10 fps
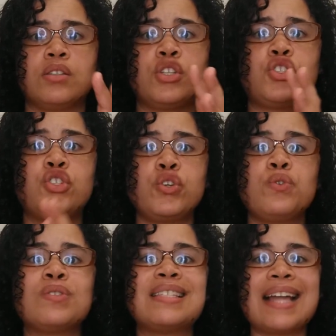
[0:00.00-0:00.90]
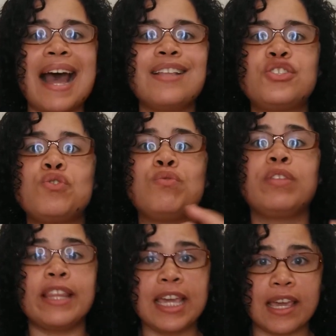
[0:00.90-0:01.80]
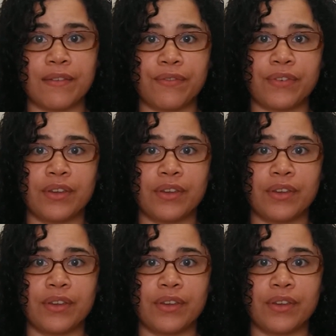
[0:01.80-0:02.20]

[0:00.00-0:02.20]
to choose not to live